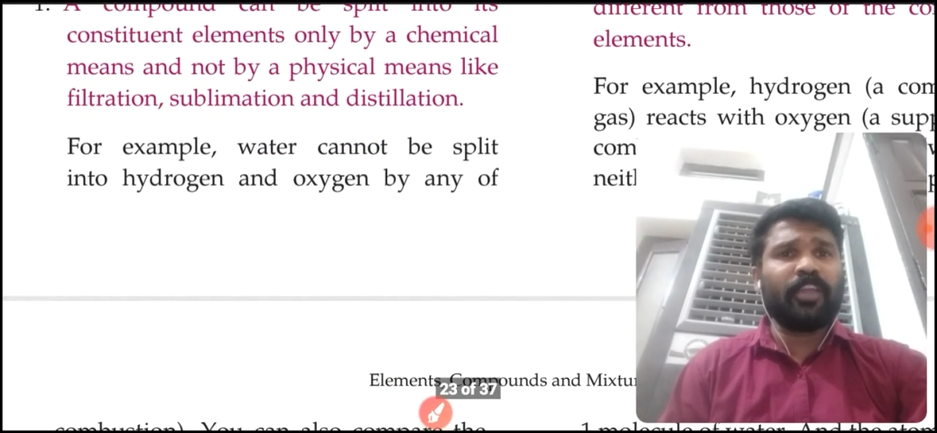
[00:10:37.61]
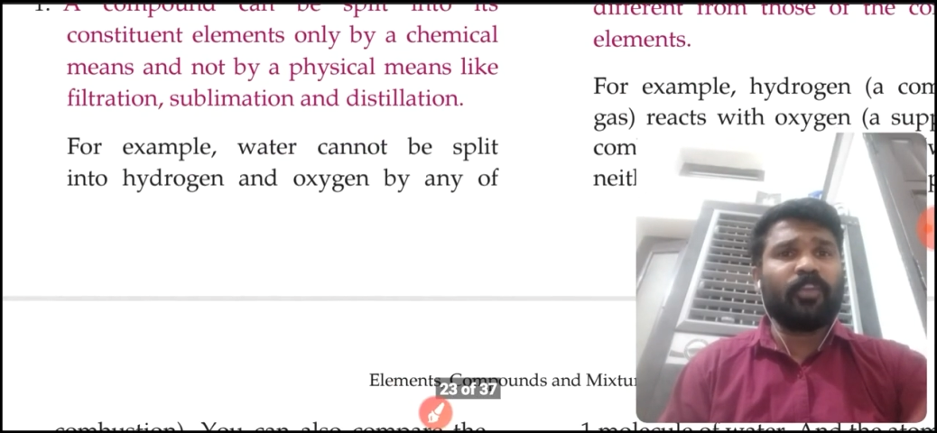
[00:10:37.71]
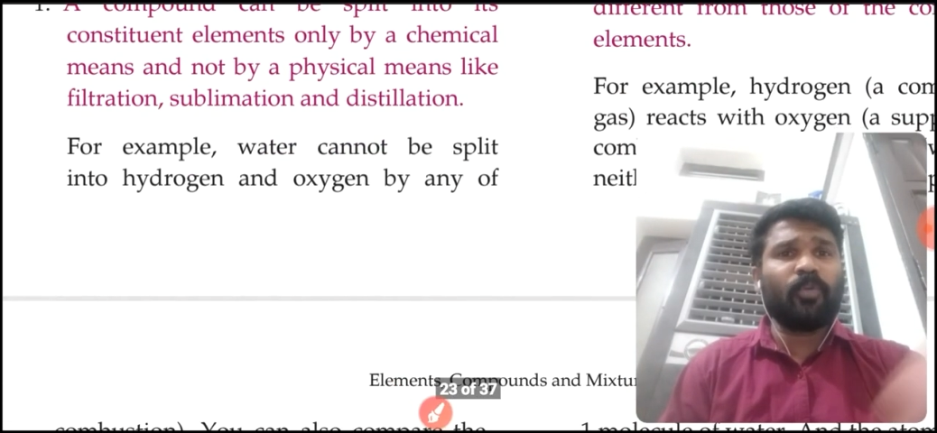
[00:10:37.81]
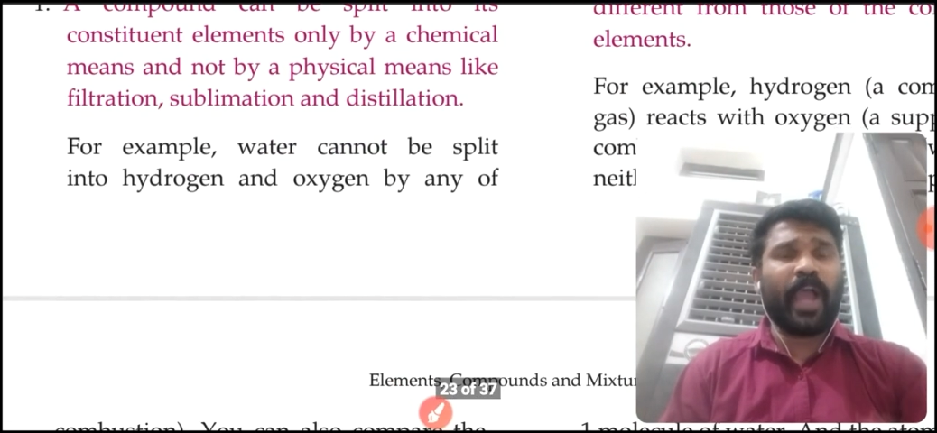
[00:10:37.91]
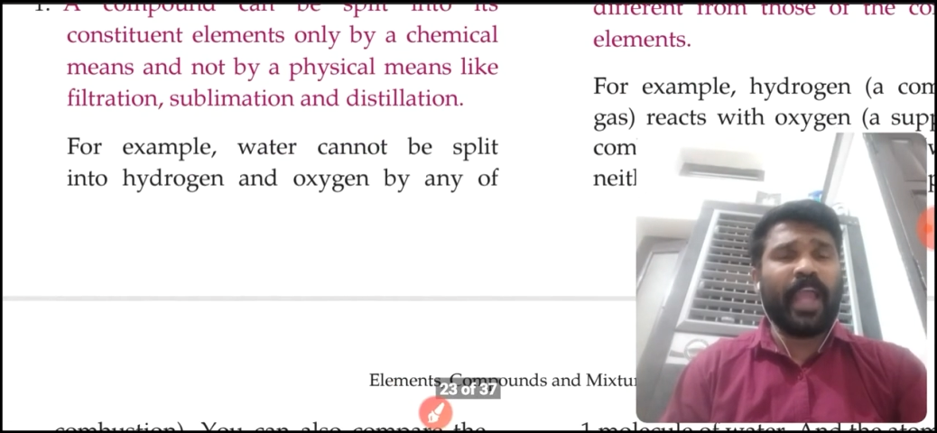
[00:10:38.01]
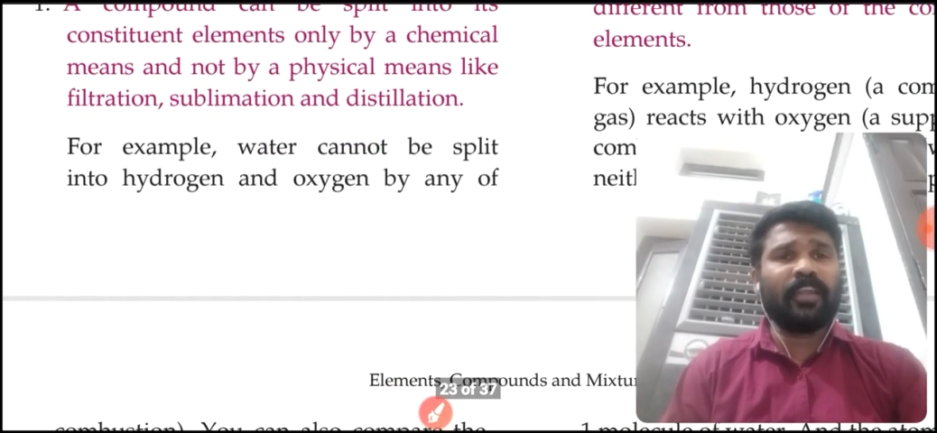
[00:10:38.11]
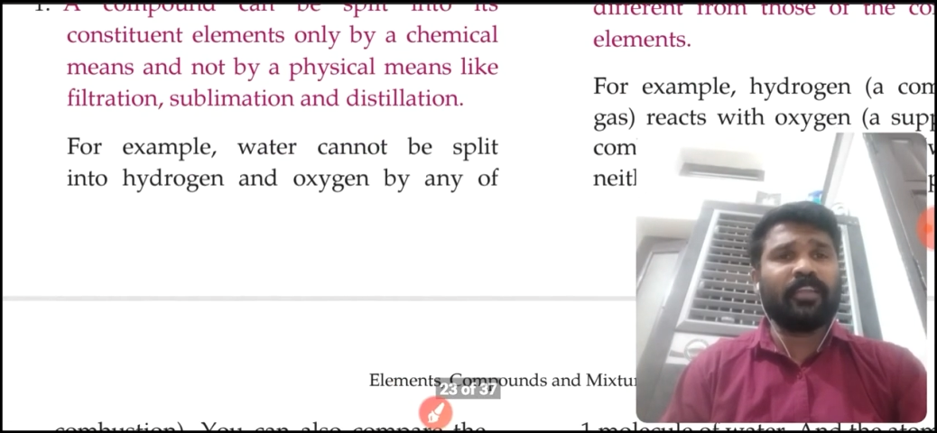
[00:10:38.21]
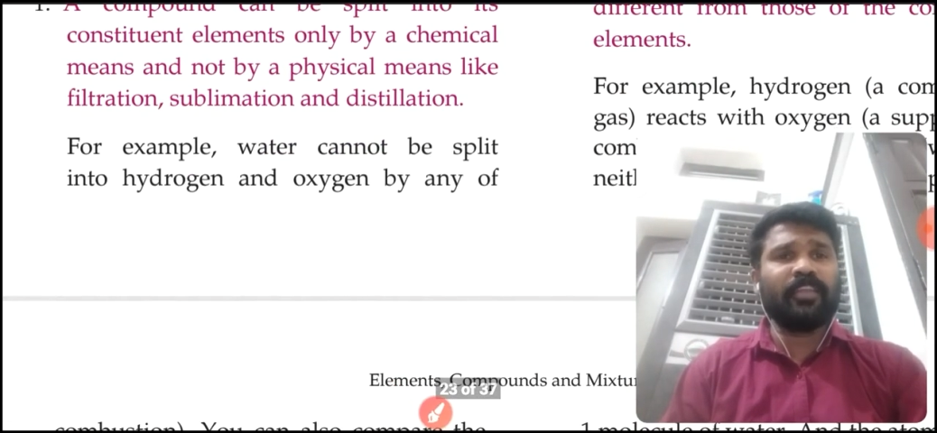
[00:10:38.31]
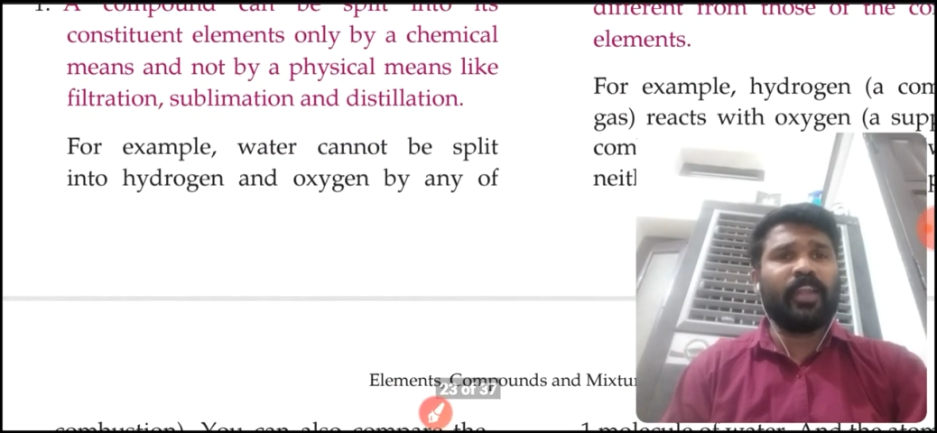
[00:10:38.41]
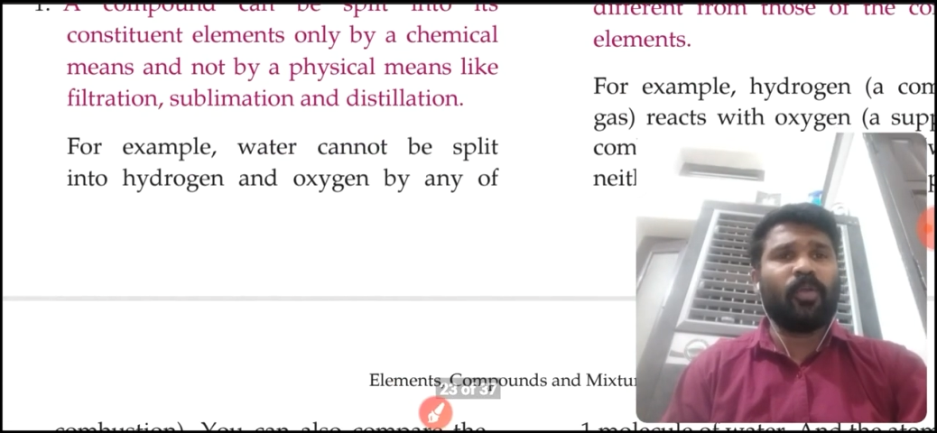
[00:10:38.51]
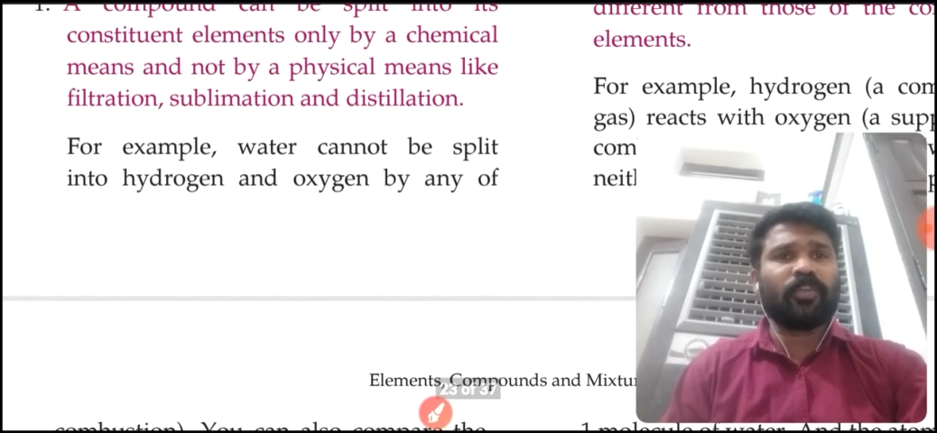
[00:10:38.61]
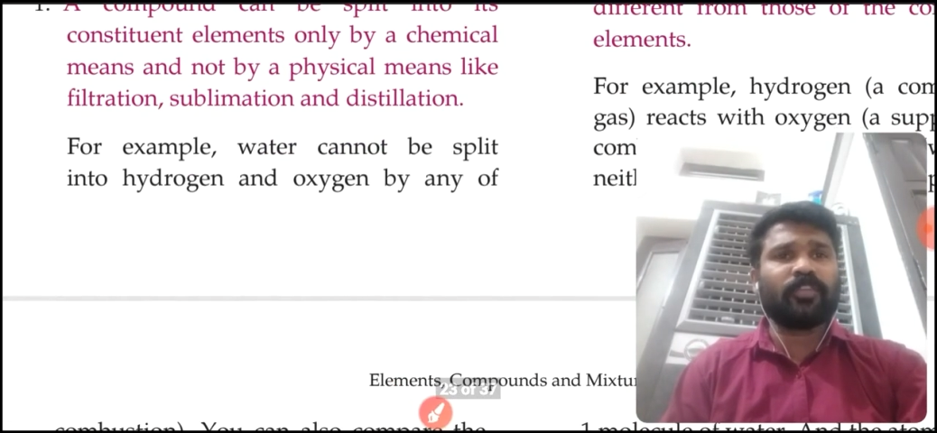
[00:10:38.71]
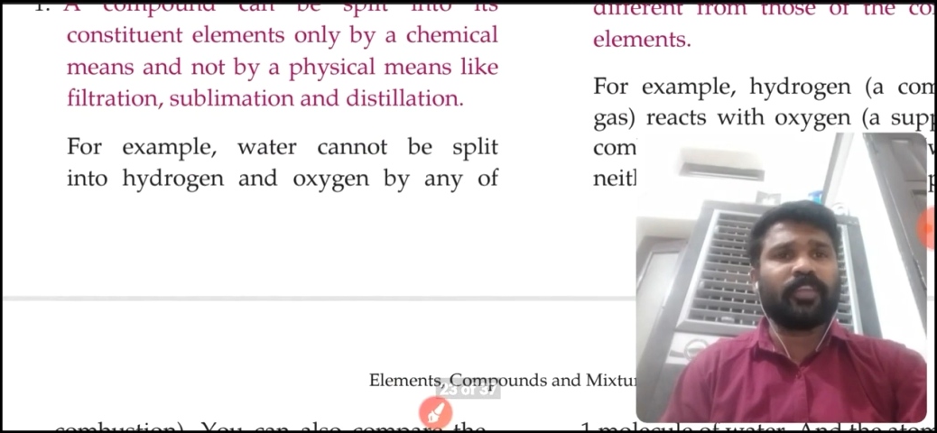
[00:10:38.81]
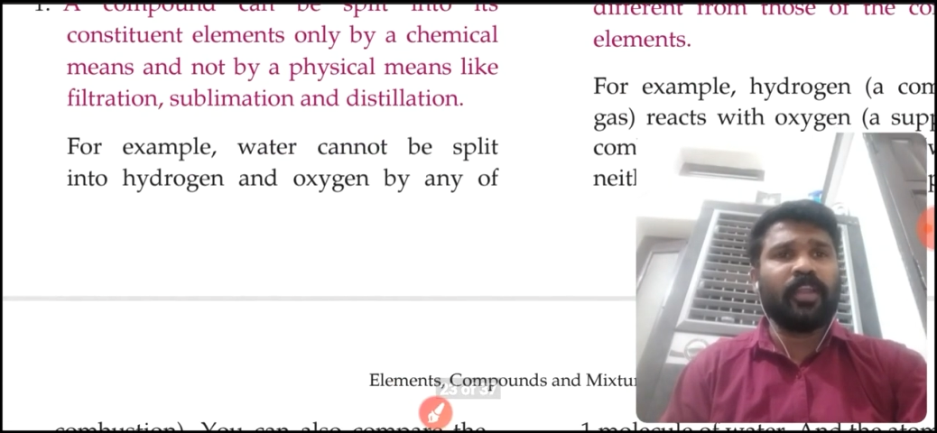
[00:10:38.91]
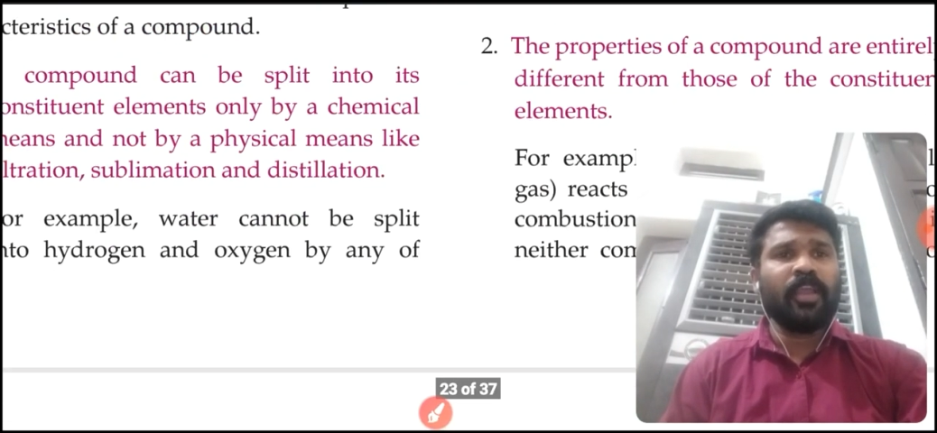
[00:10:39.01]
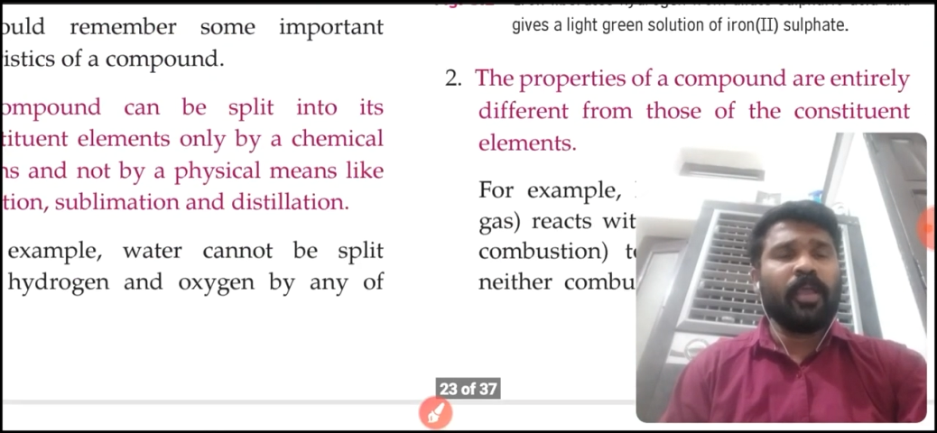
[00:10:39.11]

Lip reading: into hydrogen and oxygen